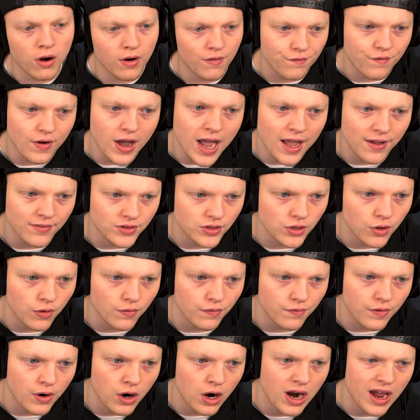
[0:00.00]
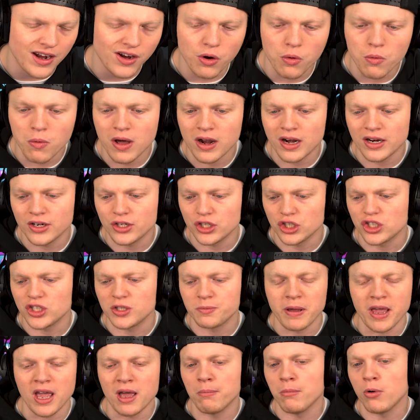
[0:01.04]
or 5 so far. I don't want to just
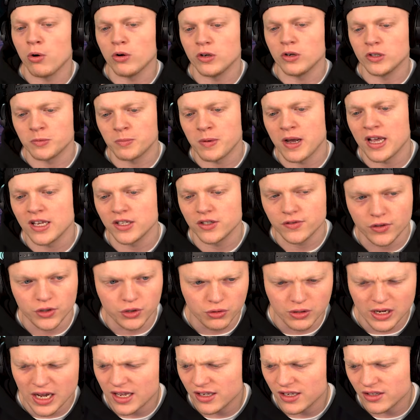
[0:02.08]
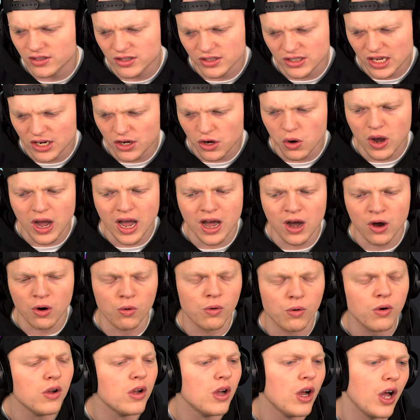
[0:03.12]
spam bonus buys for you guys because I know how
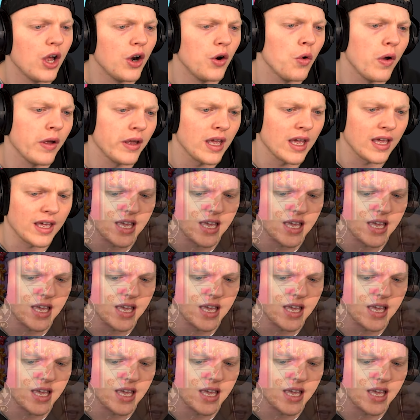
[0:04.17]
annoying it